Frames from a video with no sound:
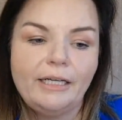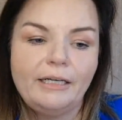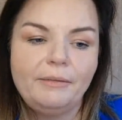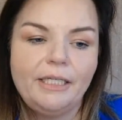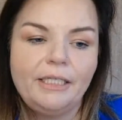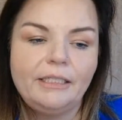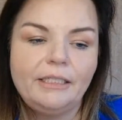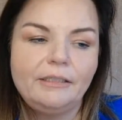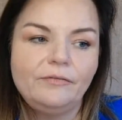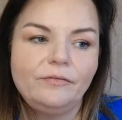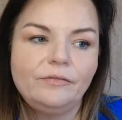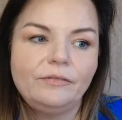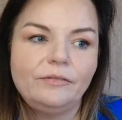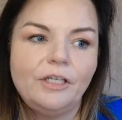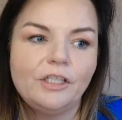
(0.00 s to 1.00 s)
I mean,
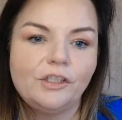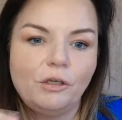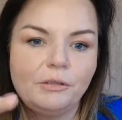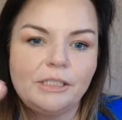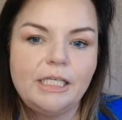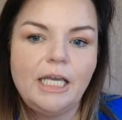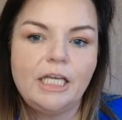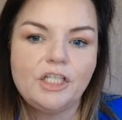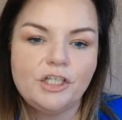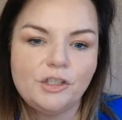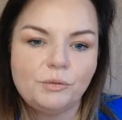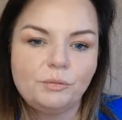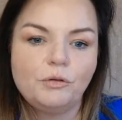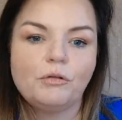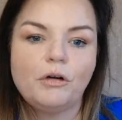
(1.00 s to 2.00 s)

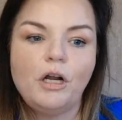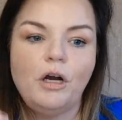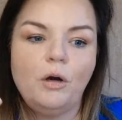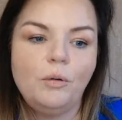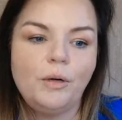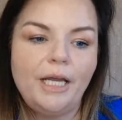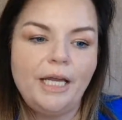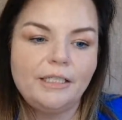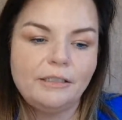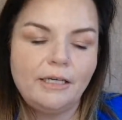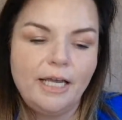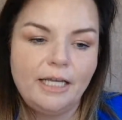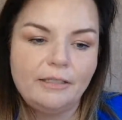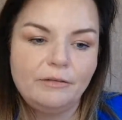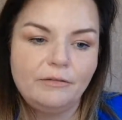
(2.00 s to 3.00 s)
associations will grow and
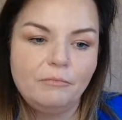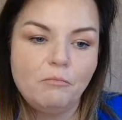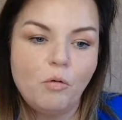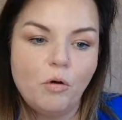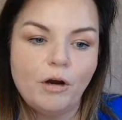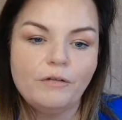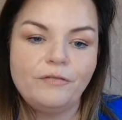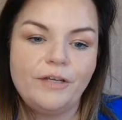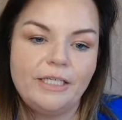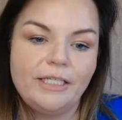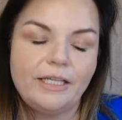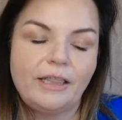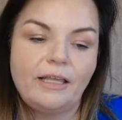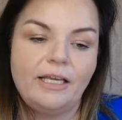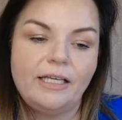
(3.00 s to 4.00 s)
morph
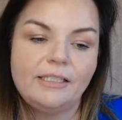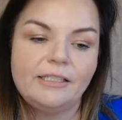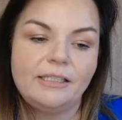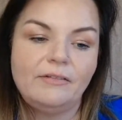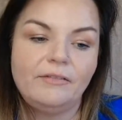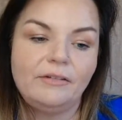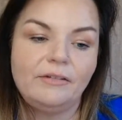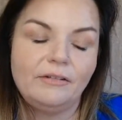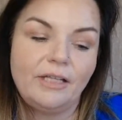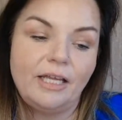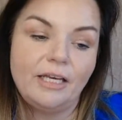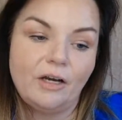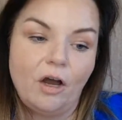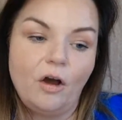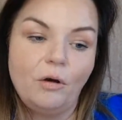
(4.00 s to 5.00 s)
into things, and
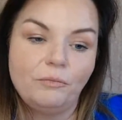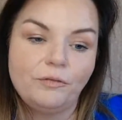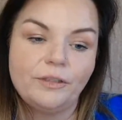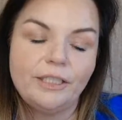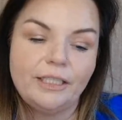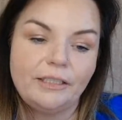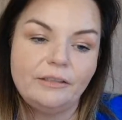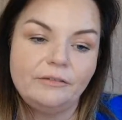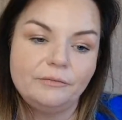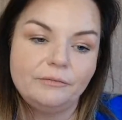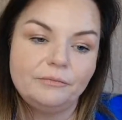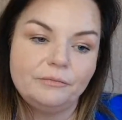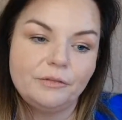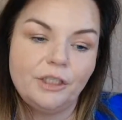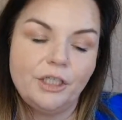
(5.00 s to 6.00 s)
hopefully,
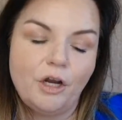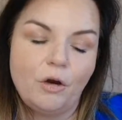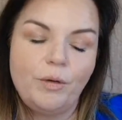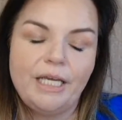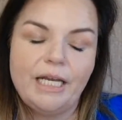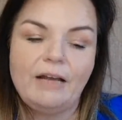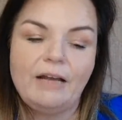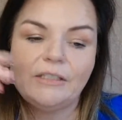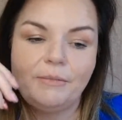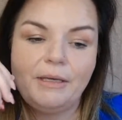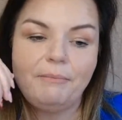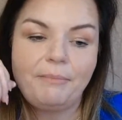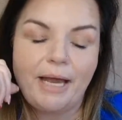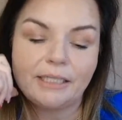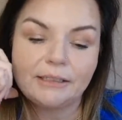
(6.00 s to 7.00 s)
we can have some
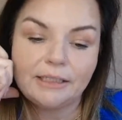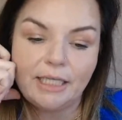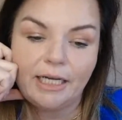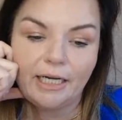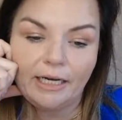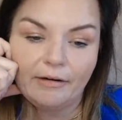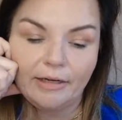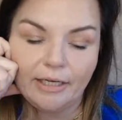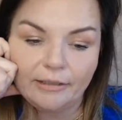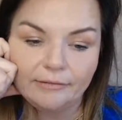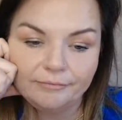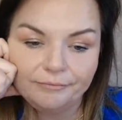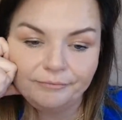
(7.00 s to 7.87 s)
impact in that area.